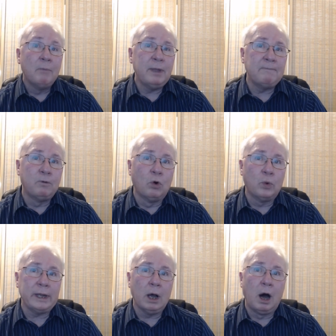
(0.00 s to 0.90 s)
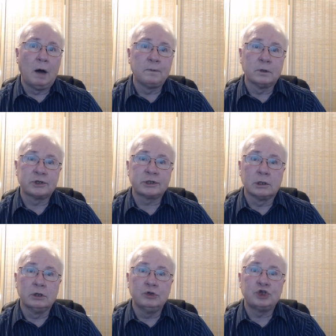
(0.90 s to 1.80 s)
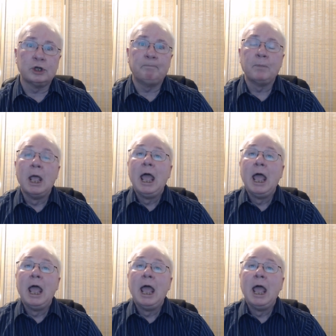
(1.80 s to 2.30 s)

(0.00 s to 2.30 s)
before we offer a solution.